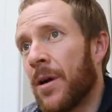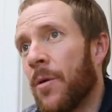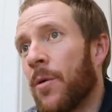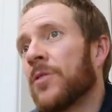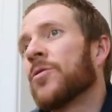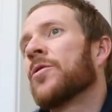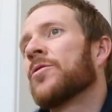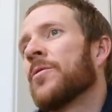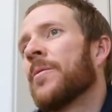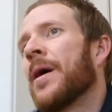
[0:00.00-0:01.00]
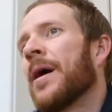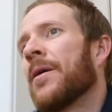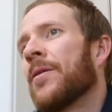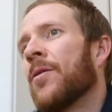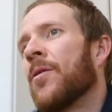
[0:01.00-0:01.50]
I want to talk to you
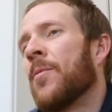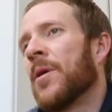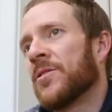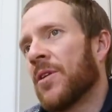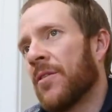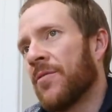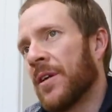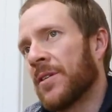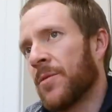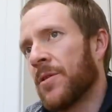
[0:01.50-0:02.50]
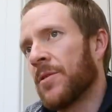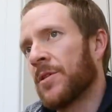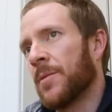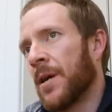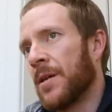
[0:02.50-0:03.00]
about all my side effects. I want you to
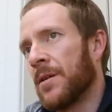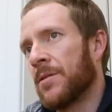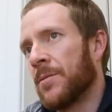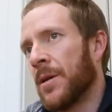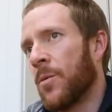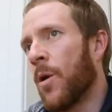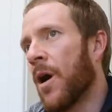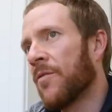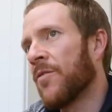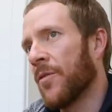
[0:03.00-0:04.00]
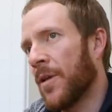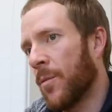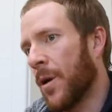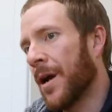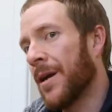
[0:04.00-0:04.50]
explain to me why I felt
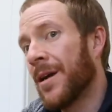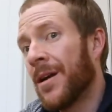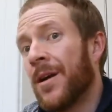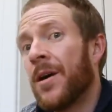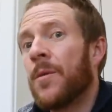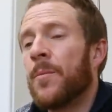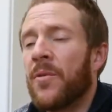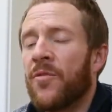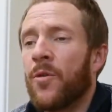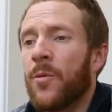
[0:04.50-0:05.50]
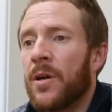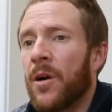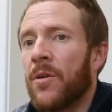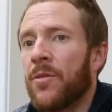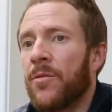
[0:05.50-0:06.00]
that way before we
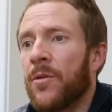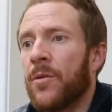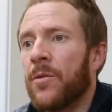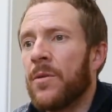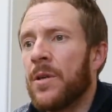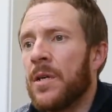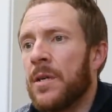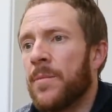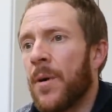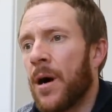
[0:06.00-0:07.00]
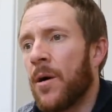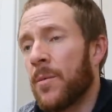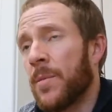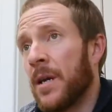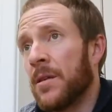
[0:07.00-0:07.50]
go through the
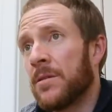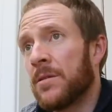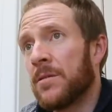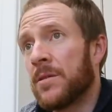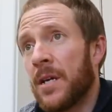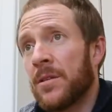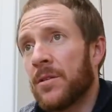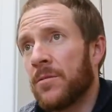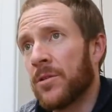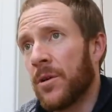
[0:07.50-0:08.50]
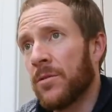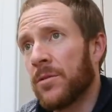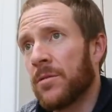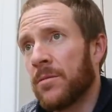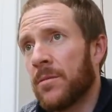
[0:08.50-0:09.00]
bioimpedance test, the
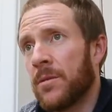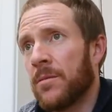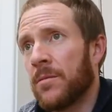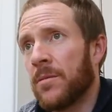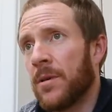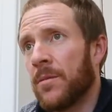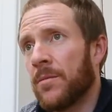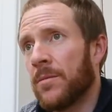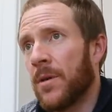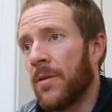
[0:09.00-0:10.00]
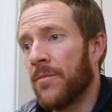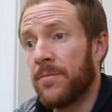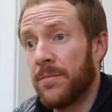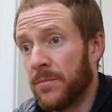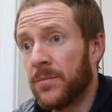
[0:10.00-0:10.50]
results that I've
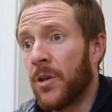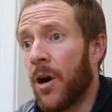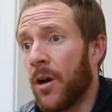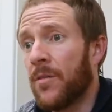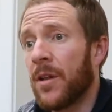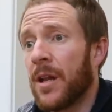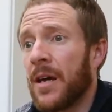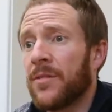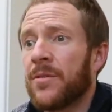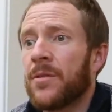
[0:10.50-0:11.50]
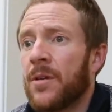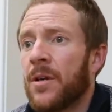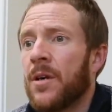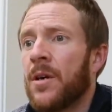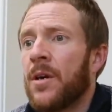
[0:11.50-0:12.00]
got over the last
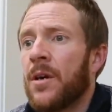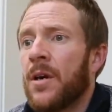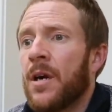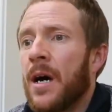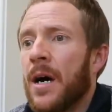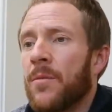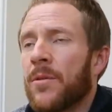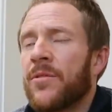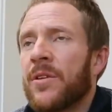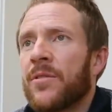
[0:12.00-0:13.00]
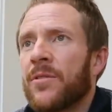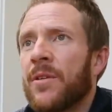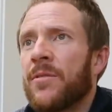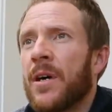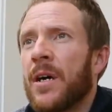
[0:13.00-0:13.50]
um, what six or
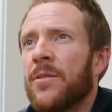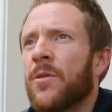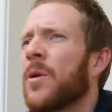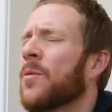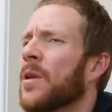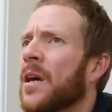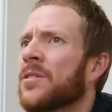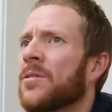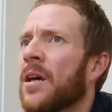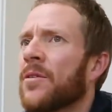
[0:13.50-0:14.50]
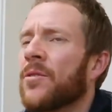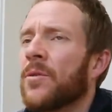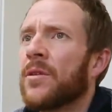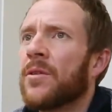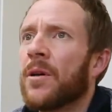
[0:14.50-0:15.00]
seven days. Well, when did we last do that? It was two
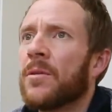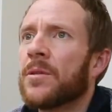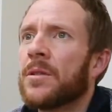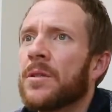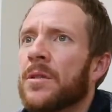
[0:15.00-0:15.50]
weeks ago, was it?